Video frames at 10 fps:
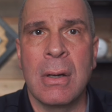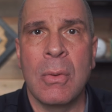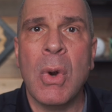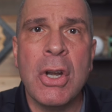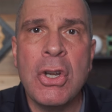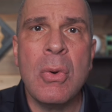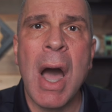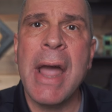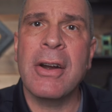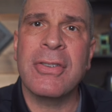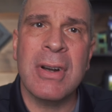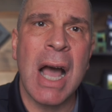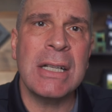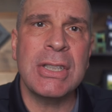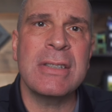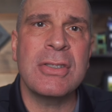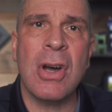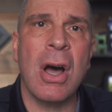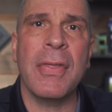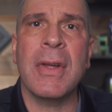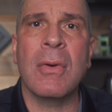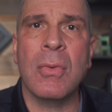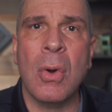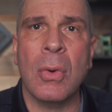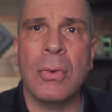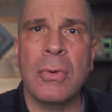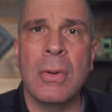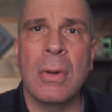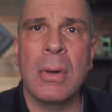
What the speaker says: where new hires are not just taught their roles,